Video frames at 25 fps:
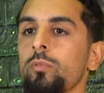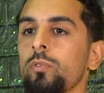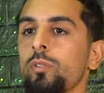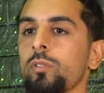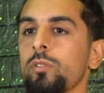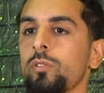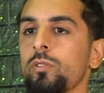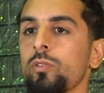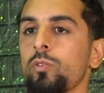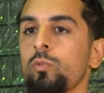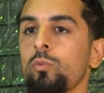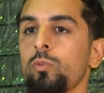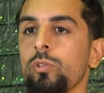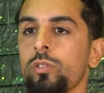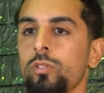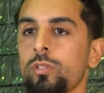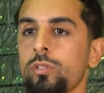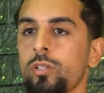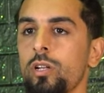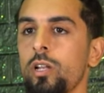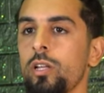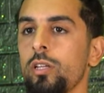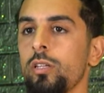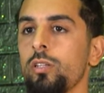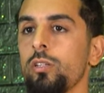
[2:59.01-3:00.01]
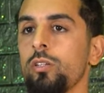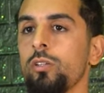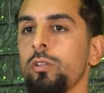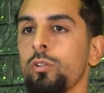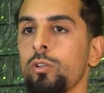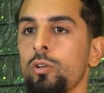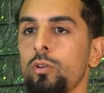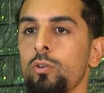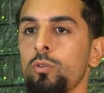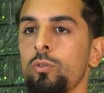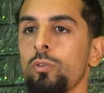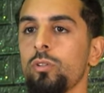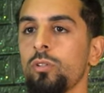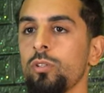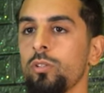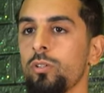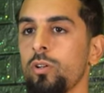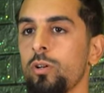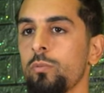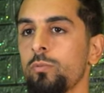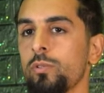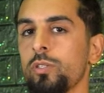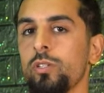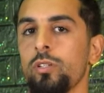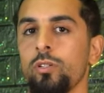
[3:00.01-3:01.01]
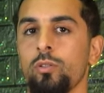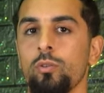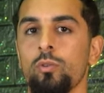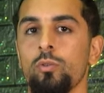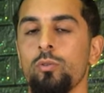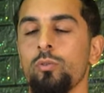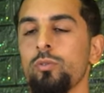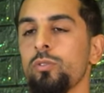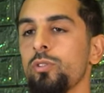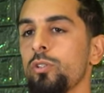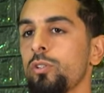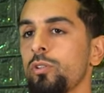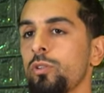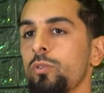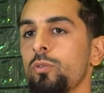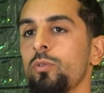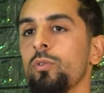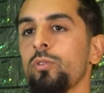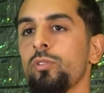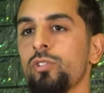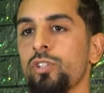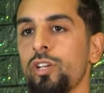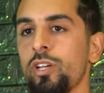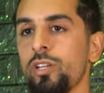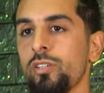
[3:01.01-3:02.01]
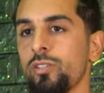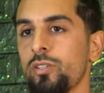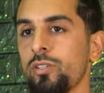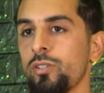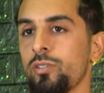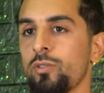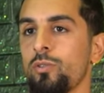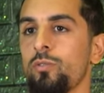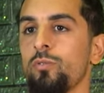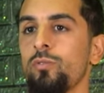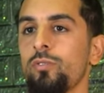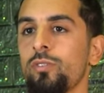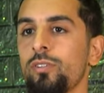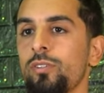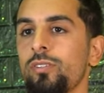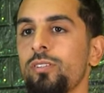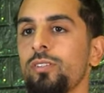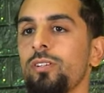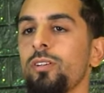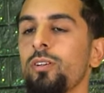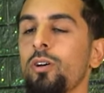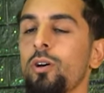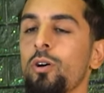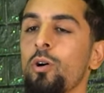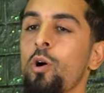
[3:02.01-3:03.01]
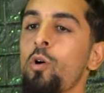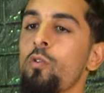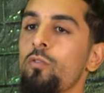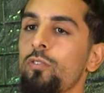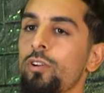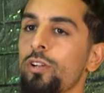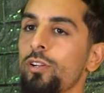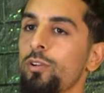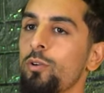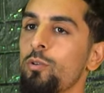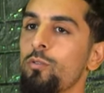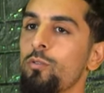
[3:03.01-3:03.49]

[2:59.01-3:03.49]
It's always like, you know, it comes and goes, you know, chances over